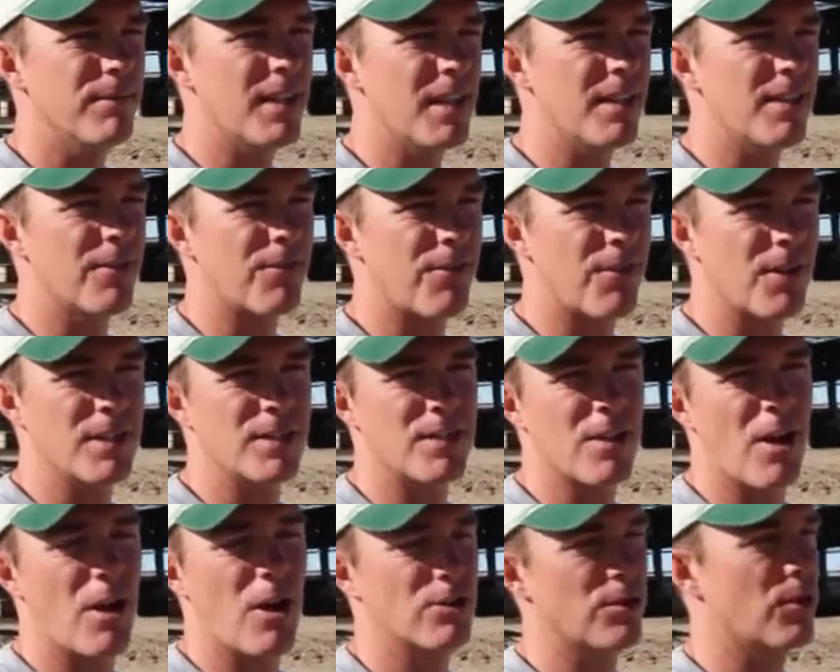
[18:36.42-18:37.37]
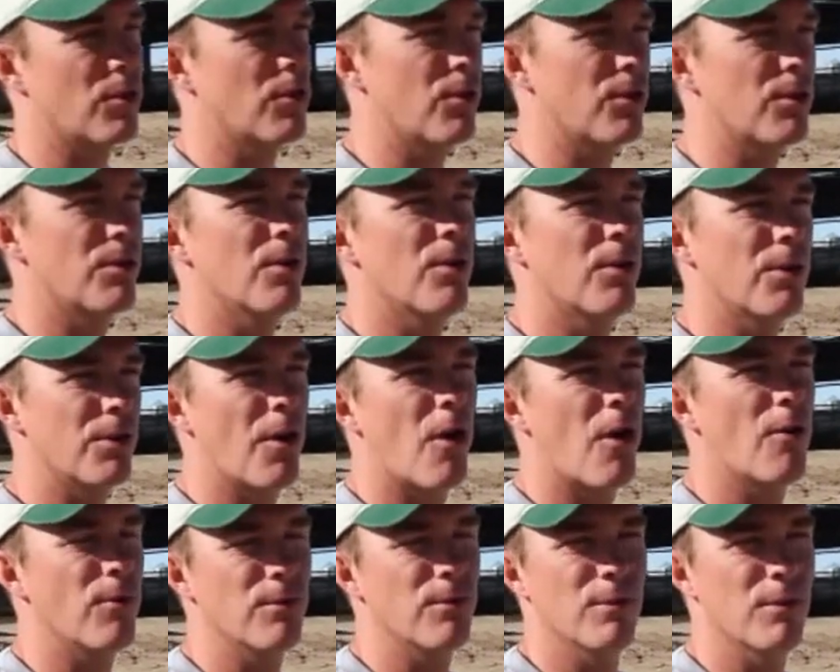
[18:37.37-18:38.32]
in the freestalls or
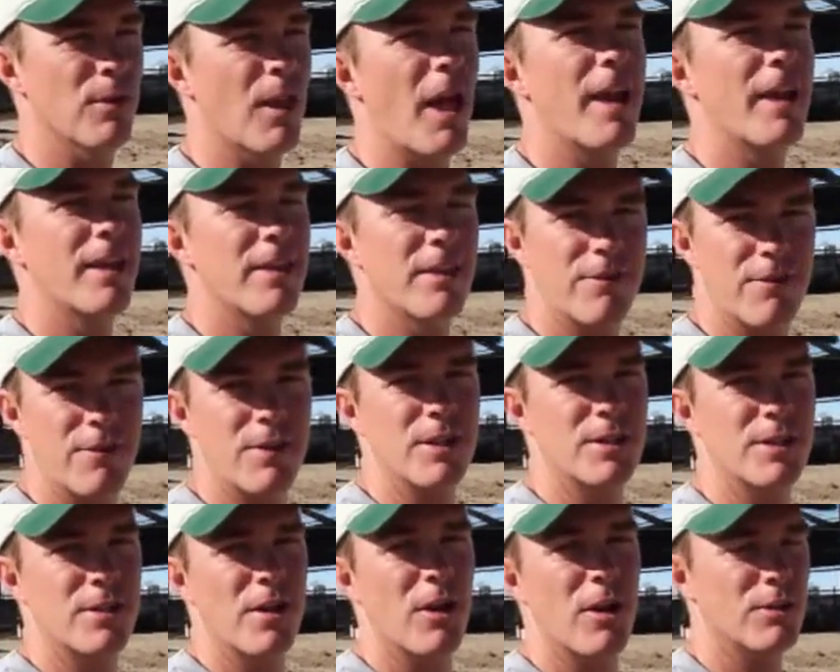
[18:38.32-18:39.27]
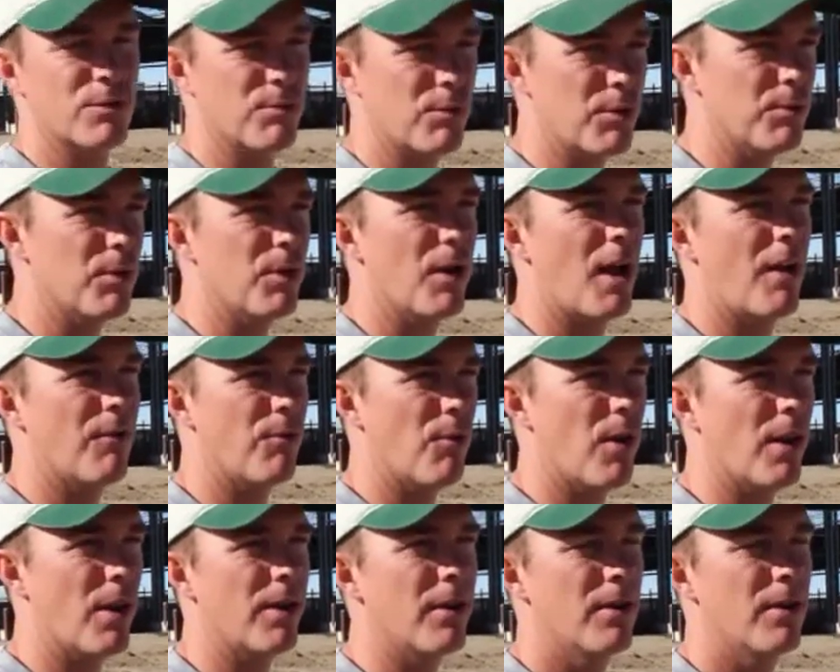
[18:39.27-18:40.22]
don't lay in the freestalls. We will have
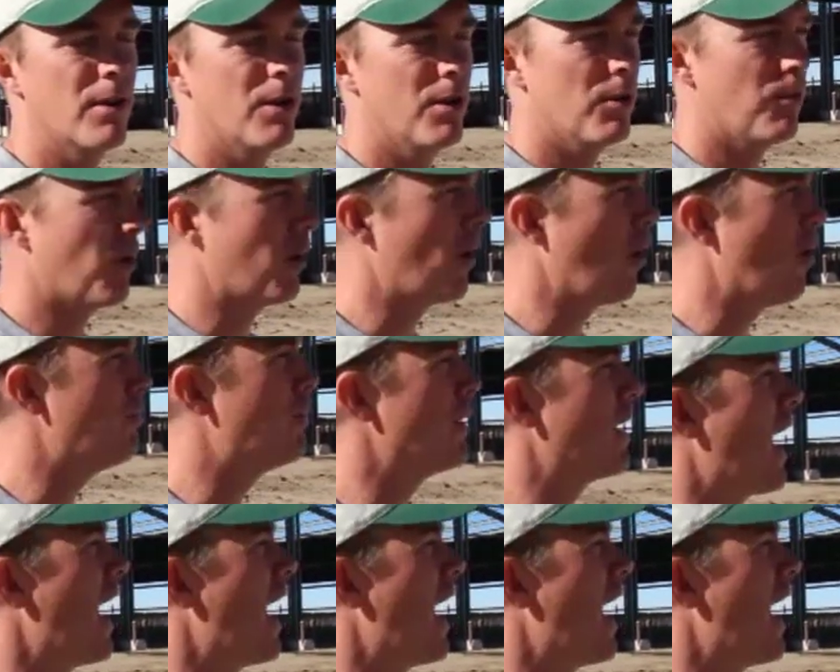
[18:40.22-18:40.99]
one open